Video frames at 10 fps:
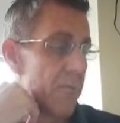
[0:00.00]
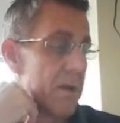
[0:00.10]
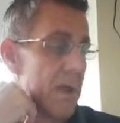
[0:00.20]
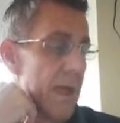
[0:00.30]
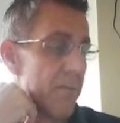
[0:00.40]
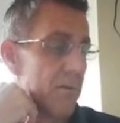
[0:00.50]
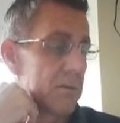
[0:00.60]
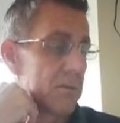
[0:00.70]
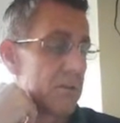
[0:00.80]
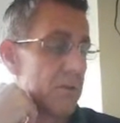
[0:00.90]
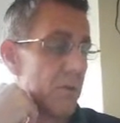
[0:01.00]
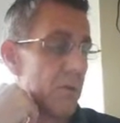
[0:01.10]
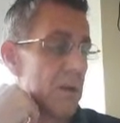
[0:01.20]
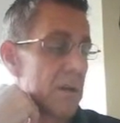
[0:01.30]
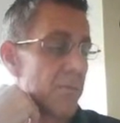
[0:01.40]
be able
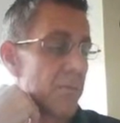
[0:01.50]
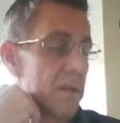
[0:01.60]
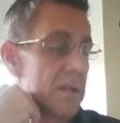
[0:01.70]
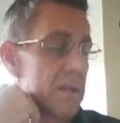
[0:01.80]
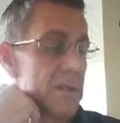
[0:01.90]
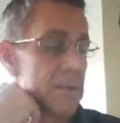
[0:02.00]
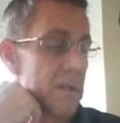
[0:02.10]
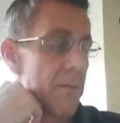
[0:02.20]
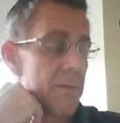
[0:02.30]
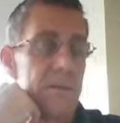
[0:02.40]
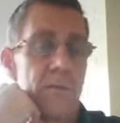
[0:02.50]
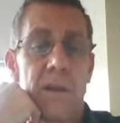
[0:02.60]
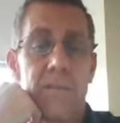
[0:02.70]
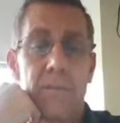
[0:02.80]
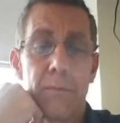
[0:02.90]
to complete the assignment to a
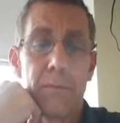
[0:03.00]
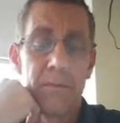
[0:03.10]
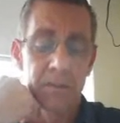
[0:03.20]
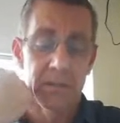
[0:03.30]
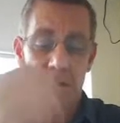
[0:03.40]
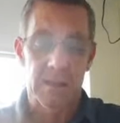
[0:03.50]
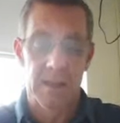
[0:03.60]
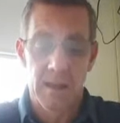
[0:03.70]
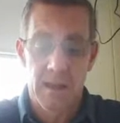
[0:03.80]
level of proficiency.